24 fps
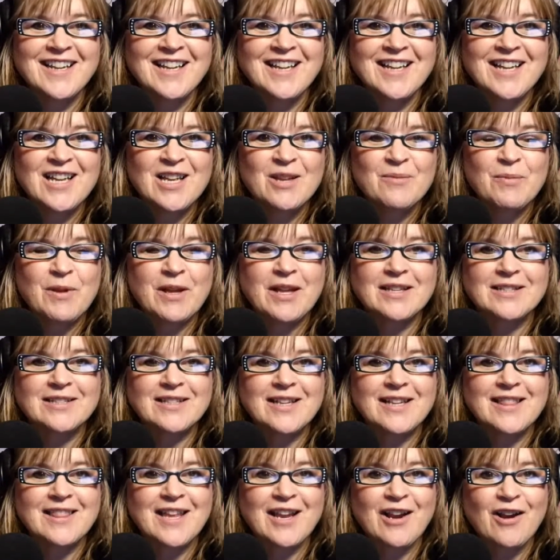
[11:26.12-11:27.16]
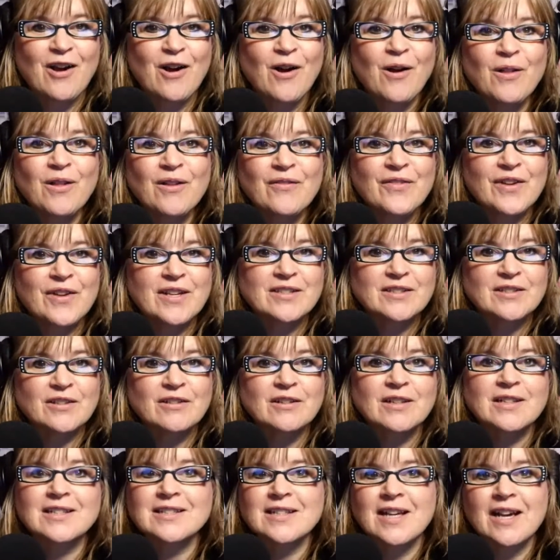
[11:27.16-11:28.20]
because I think all of us are
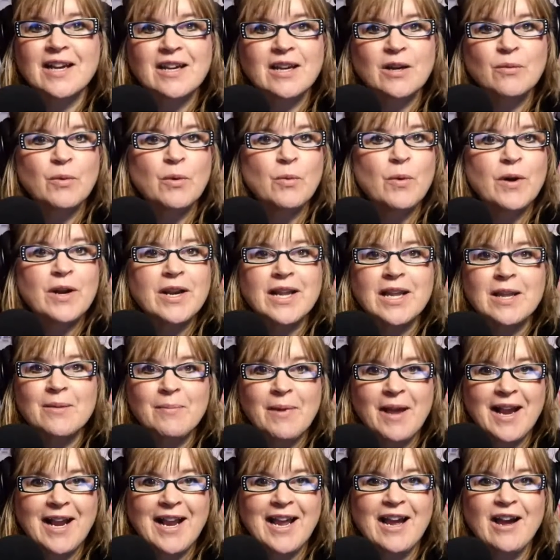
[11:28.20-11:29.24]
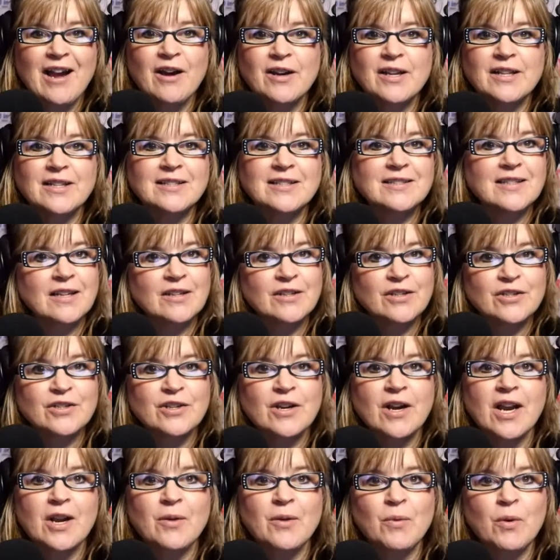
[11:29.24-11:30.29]
excited. We want to get back out. It's
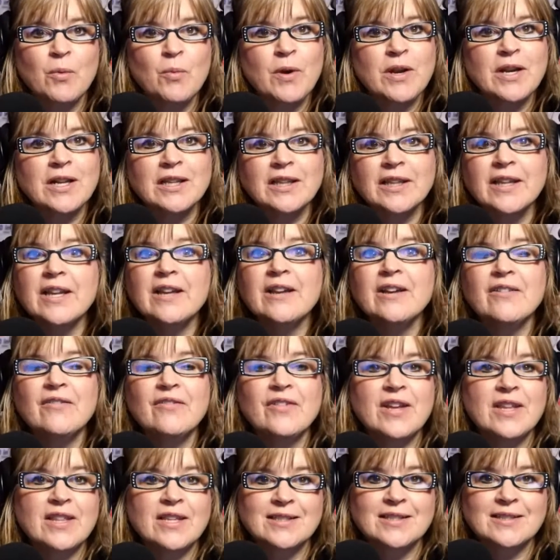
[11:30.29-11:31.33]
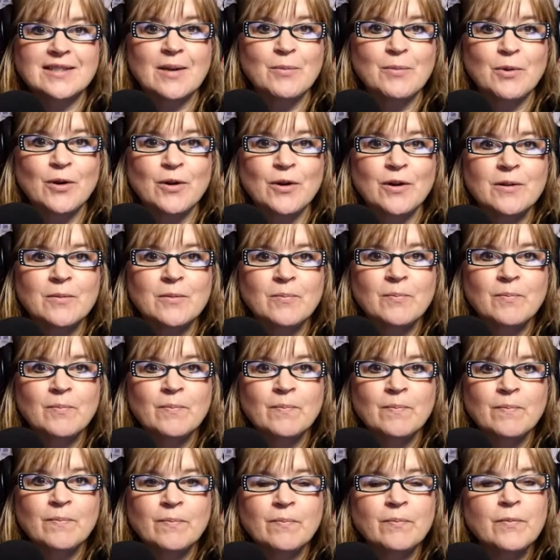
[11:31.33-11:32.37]
sunshine. We want to live in the summer.
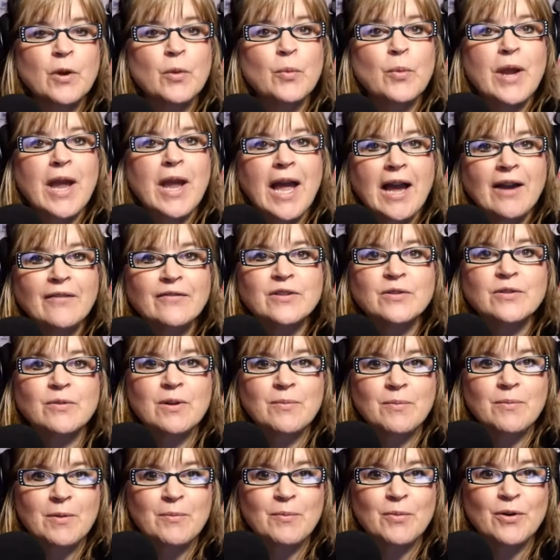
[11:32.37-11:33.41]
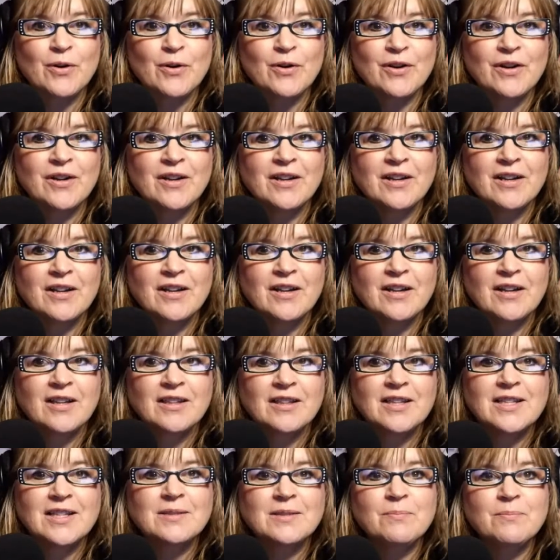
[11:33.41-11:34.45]
But we have to remember
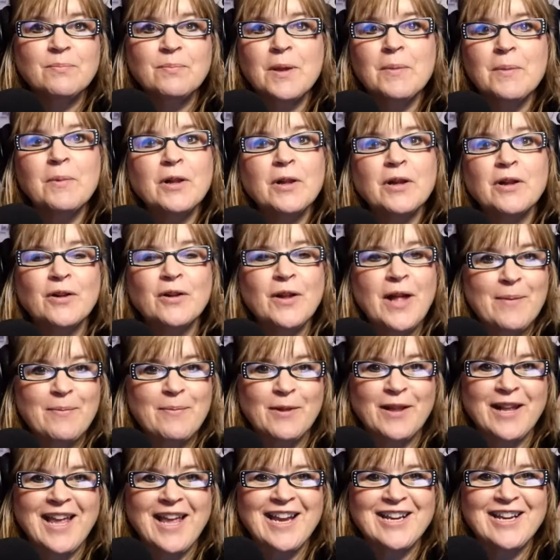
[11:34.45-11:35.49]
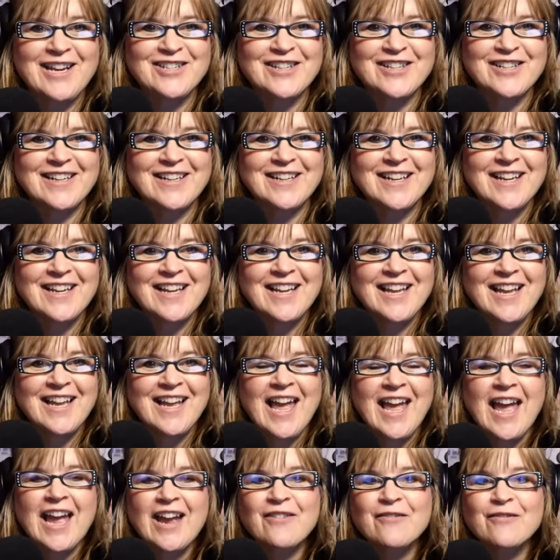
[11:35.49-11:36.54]
this biblical application.
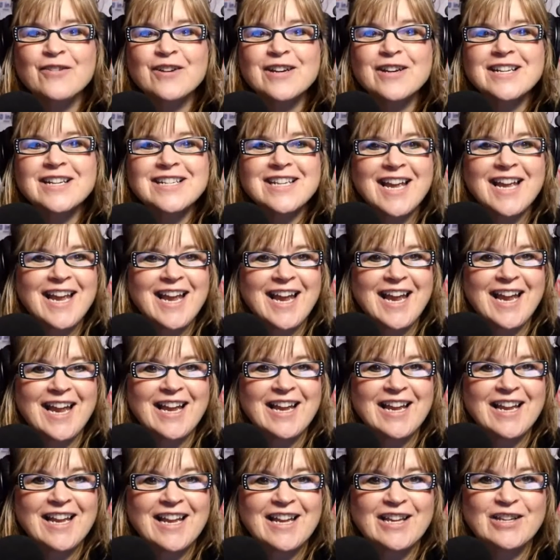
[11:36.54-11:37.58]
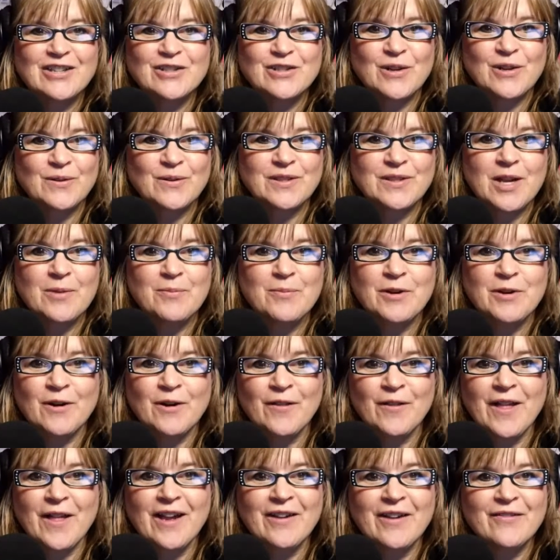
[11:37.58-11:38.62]
Every day it shows up in our
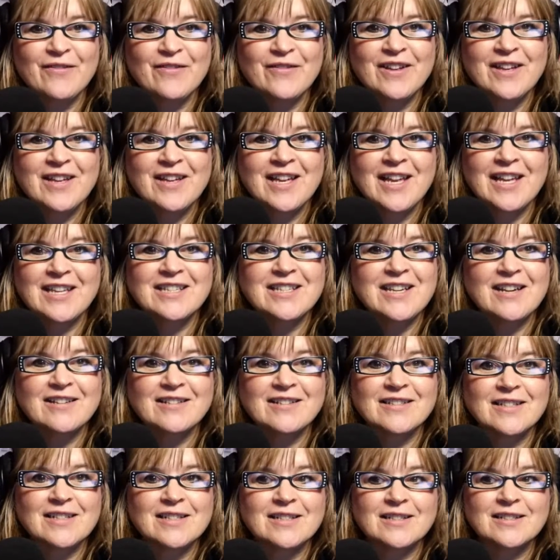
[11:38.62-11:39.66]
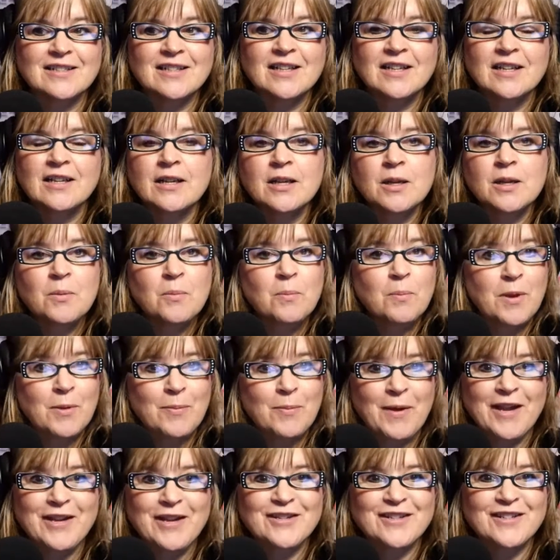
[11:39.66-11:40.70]
life and tells us, be
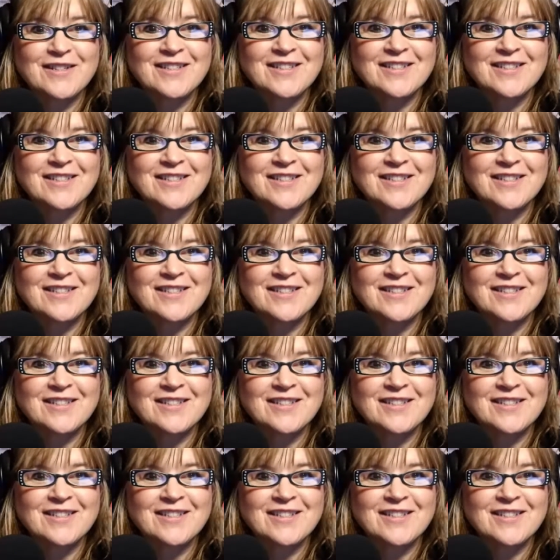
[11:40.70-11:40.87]
patient,